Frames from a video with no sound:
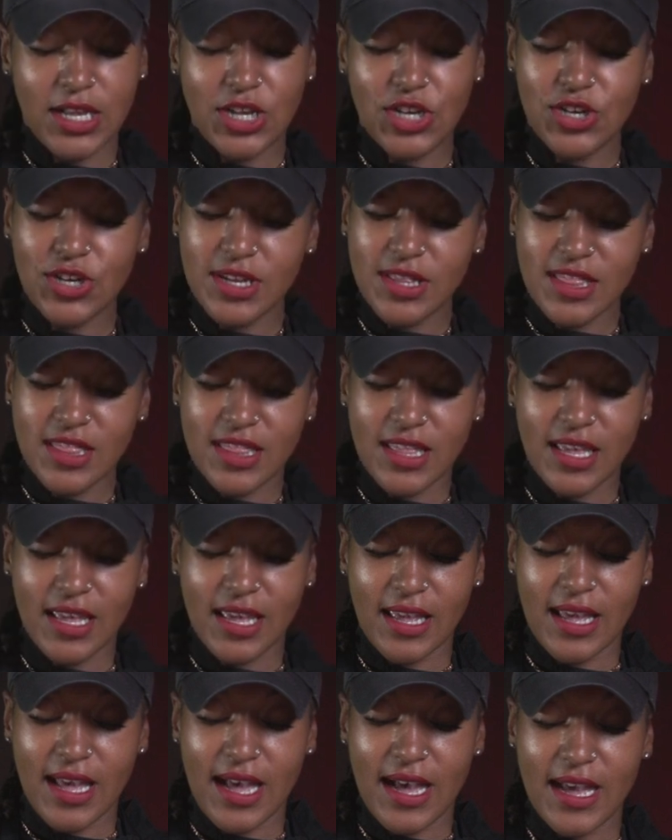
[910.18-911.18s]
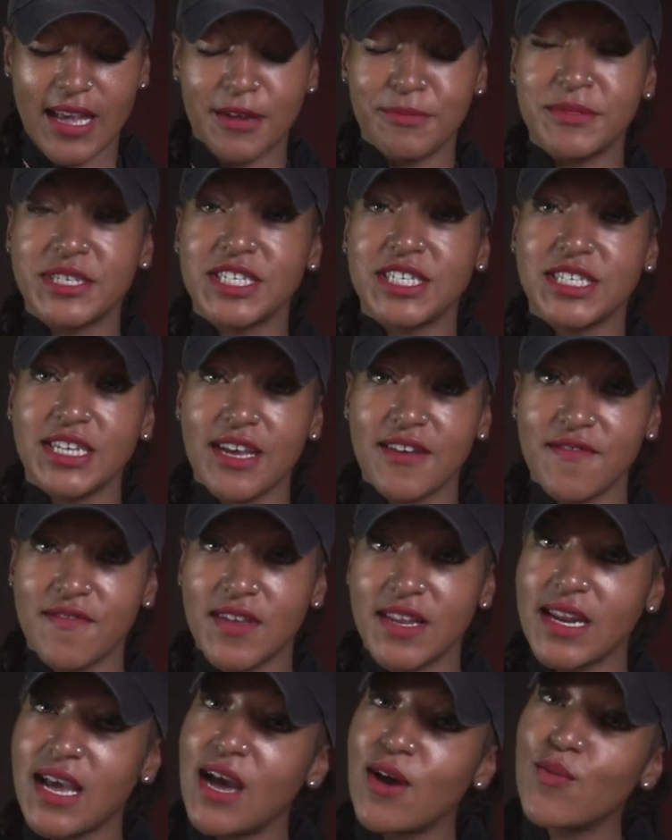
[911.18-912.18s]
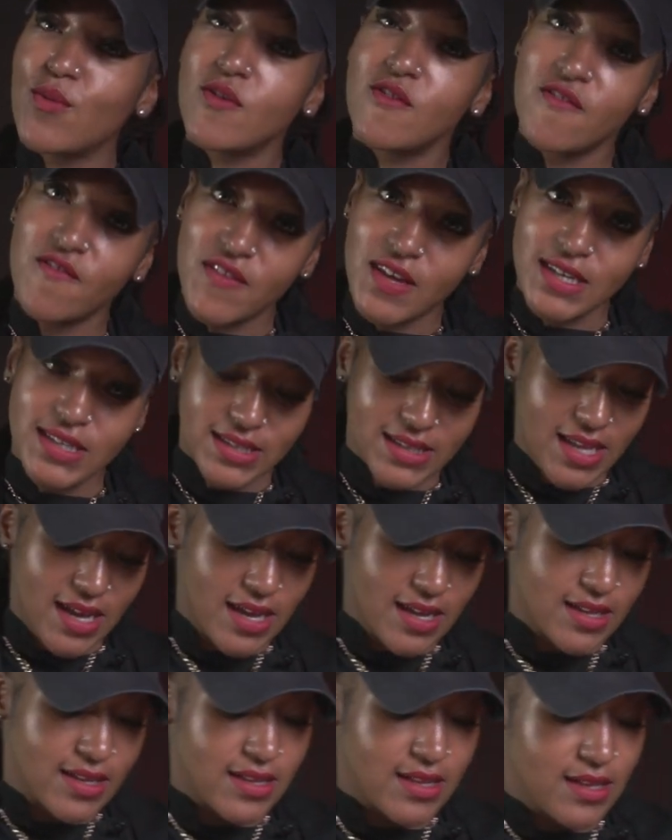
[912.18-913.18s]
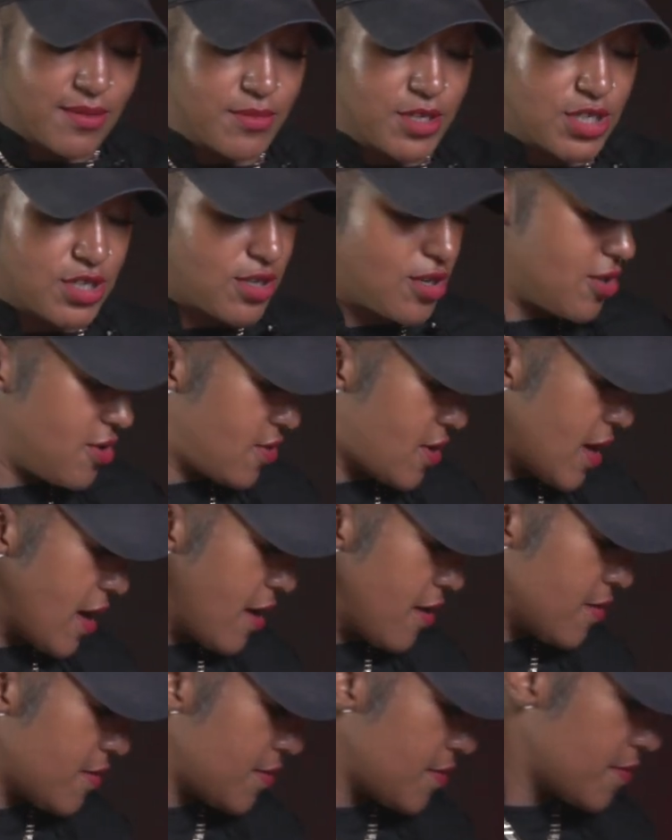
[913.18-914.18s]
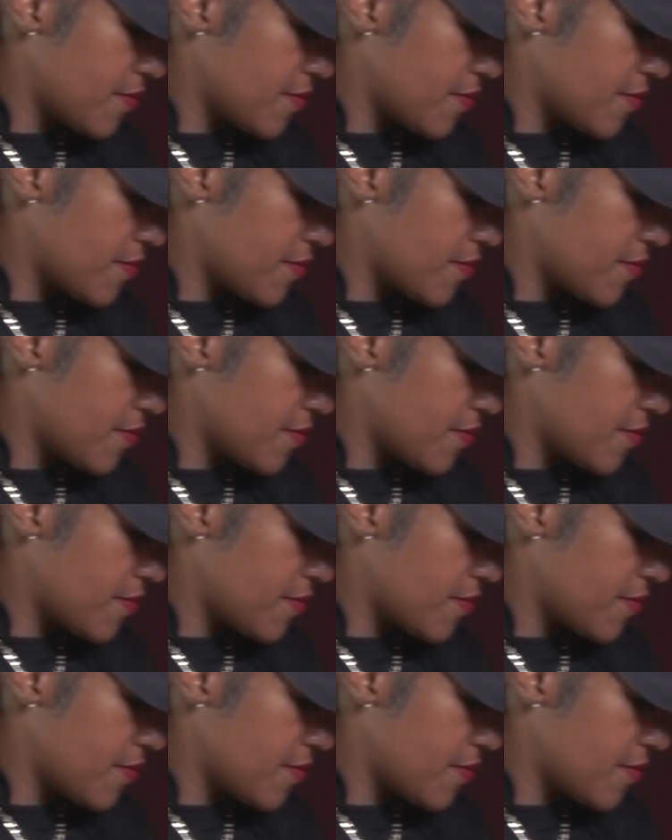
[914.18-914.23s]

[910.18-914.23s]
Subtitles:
good thing I am a chef and I will fix that. Let me show you how.